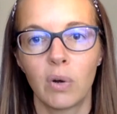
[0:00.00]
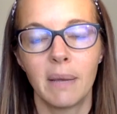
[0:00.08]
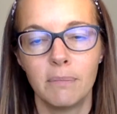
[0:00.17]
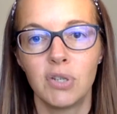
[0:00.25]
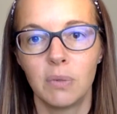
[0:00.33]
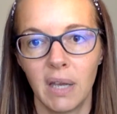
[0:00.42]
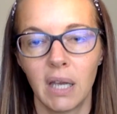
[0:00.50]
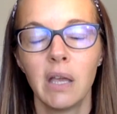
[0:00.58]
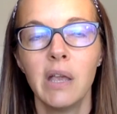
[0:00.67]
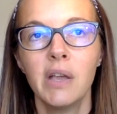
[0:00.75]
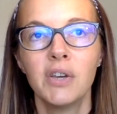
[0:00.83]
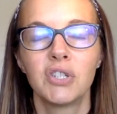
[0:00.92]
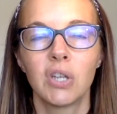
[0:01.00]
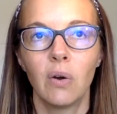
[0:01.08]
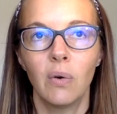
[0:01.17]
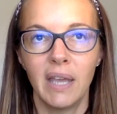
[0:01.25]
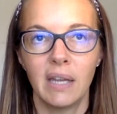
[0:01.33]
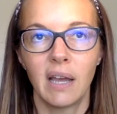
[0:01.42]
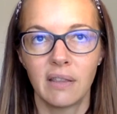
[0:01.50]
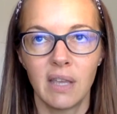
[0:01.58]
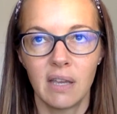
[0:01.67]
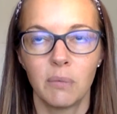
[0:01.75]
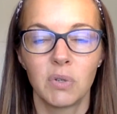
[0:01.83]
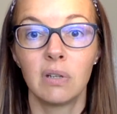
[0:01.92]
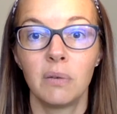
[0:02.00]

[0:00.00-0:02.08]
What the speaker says: I'm doing. So I think it was